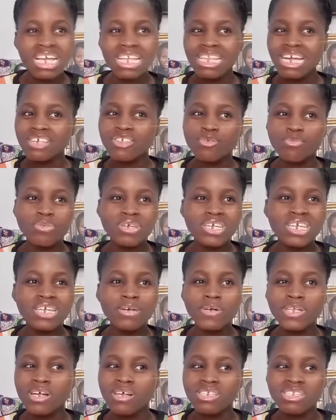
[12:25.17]
That should be
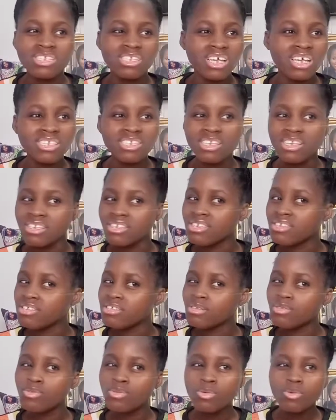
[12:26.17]
when I was in
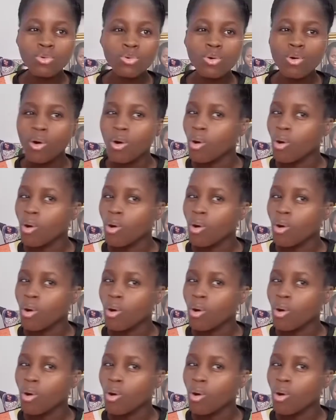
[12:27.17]
SS2